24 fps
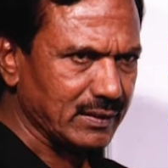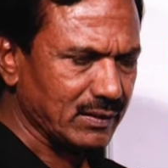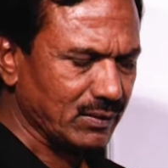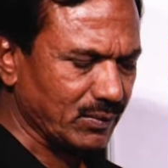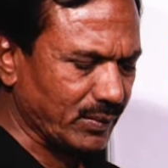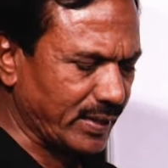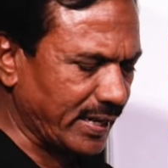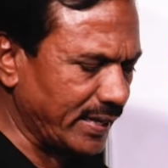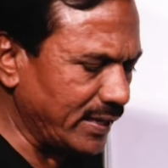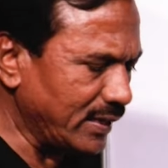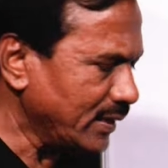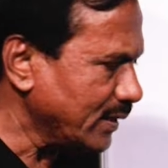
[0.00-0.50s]

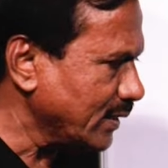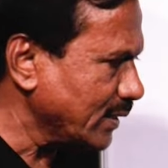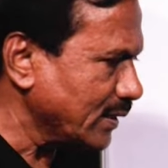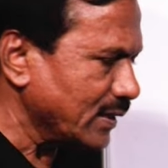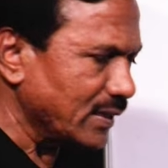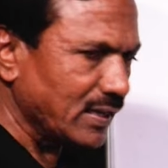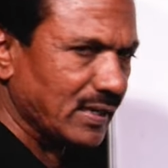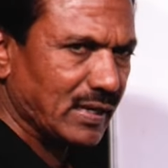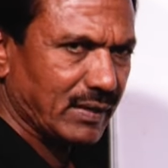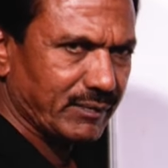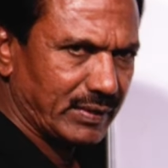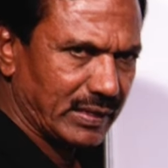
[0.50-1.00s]
Okay.
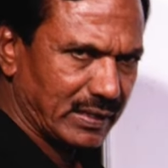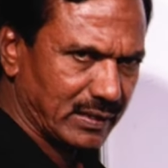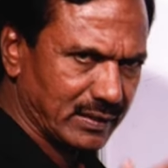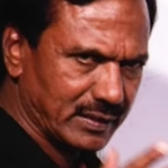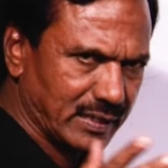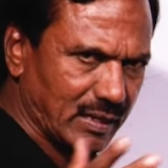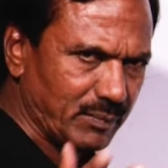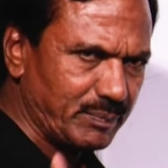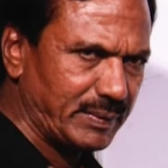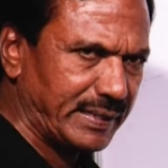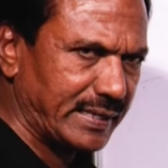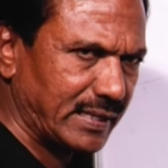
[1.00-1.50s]
I will
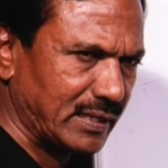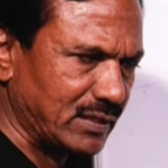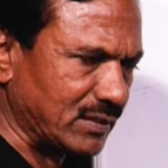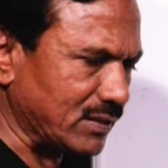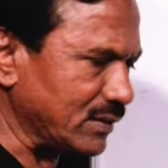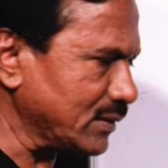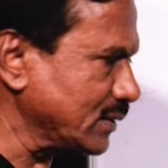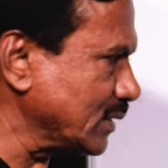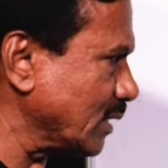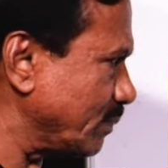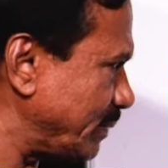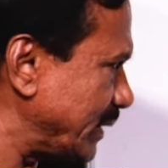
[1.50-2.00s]
repeat
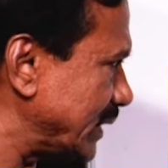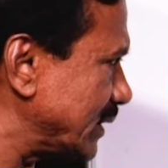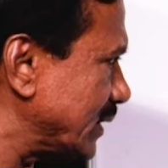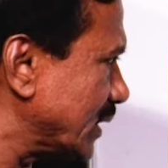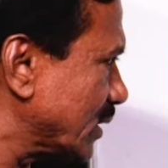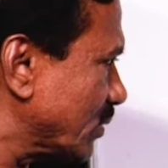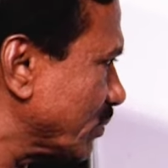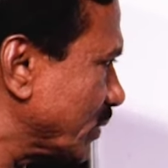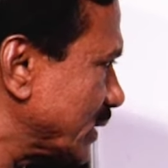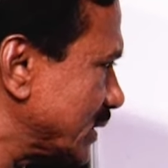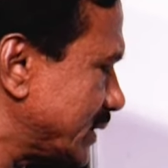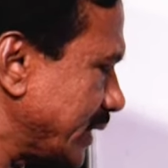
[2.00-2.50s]

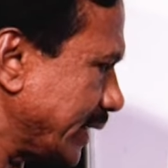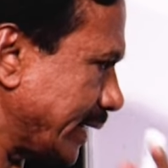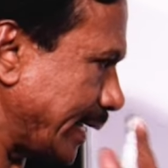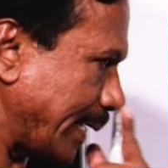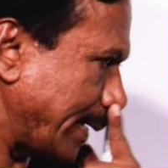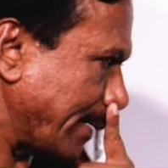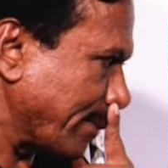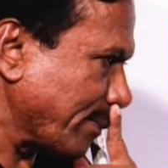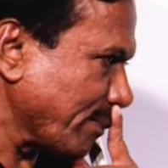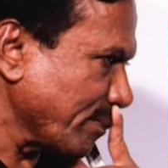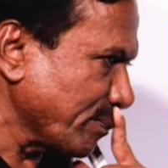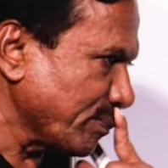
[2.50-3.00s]
that once
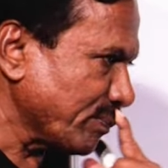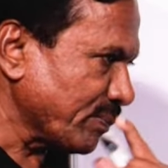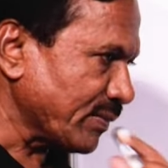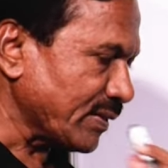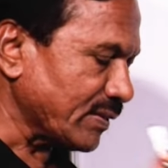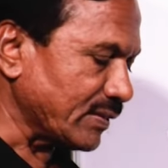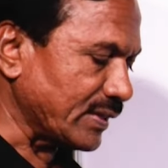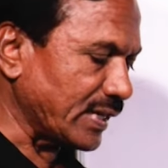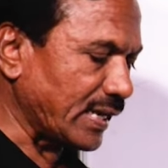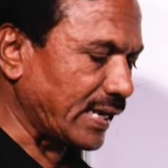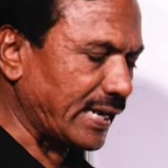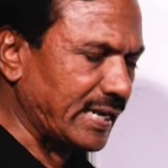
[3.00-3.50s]
again.
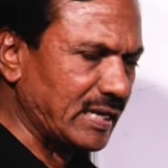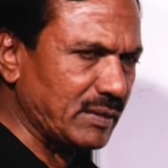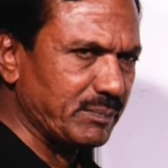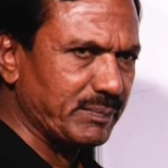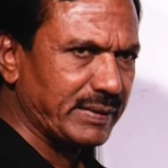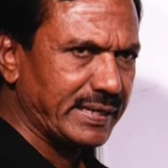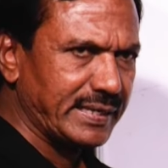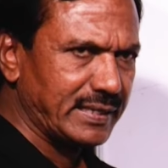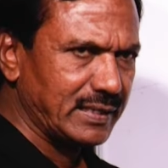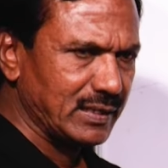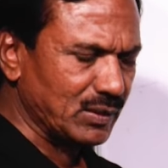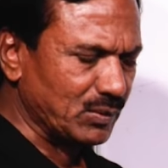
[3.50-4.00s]
The
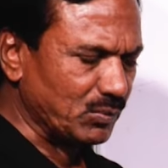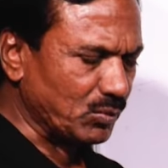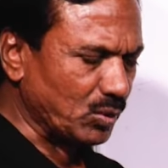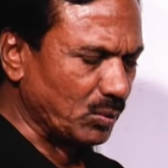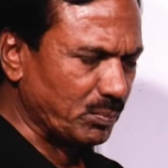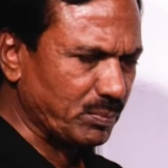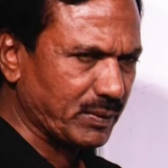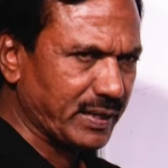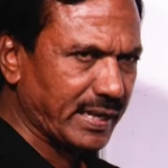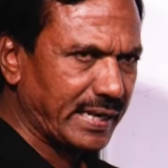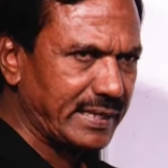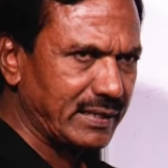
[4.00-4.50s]
hybrid
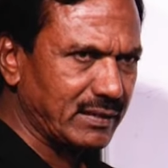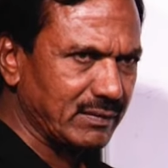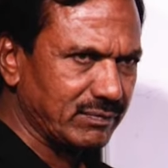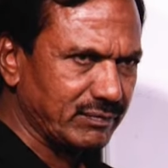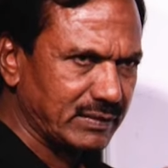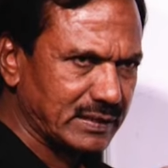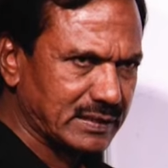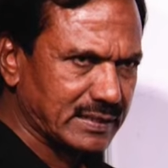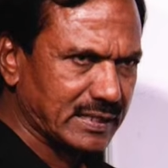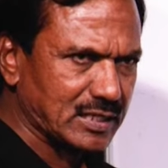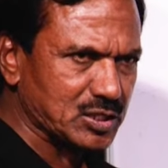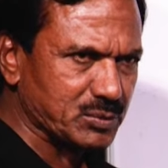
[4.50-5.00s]
obtained
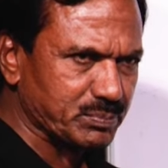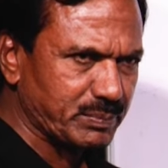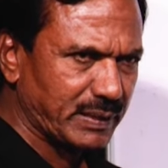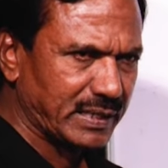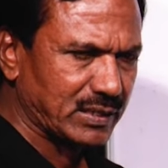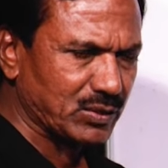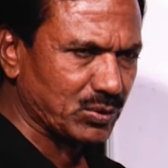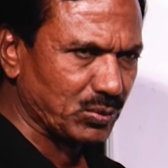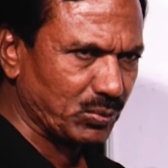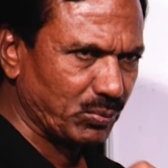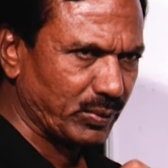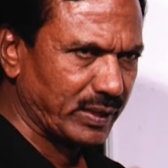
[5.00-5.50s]
with
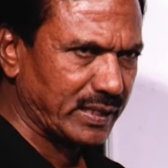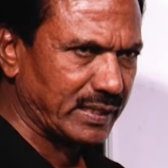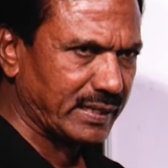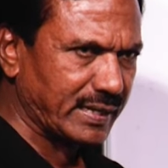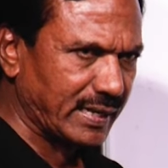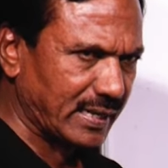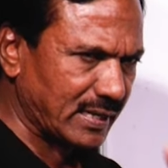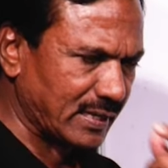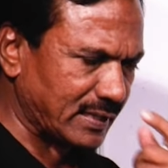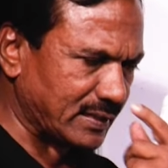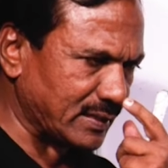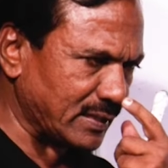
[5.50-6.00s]
respect to one
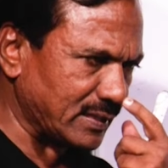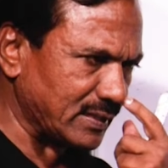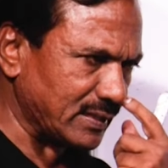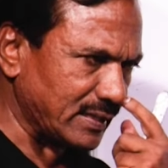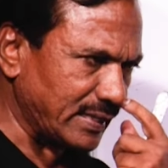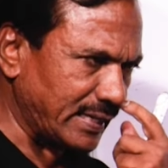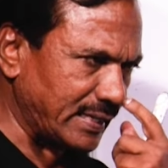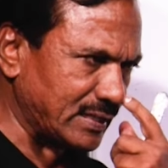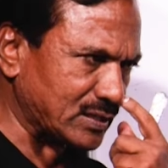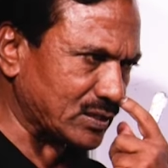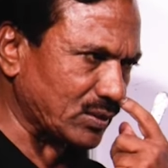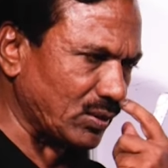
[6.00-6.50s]
character
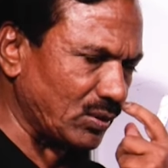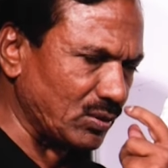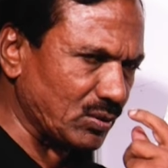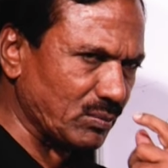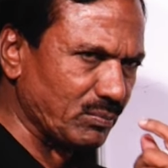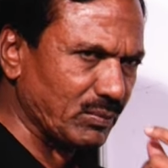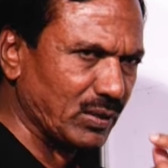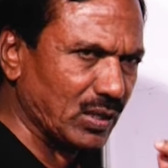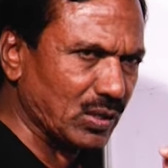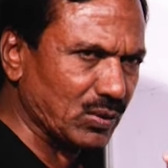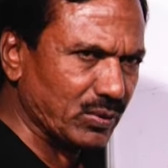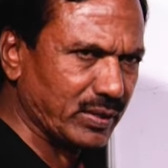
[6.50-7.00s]
is called
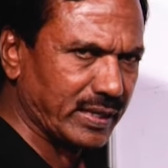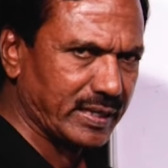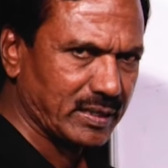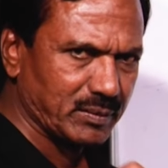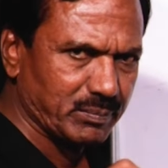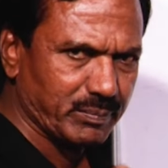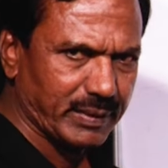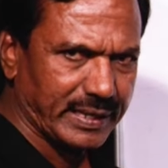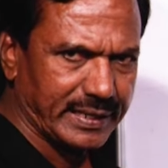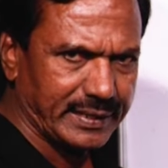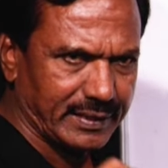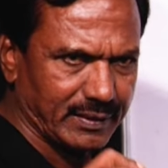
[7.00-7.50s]

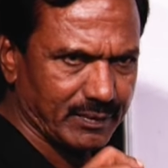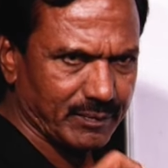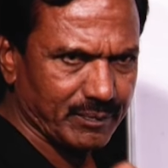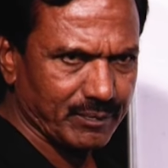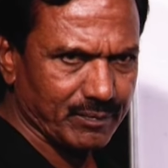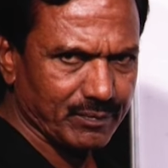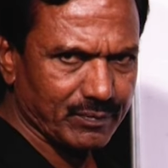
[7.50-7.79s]
monohybrid.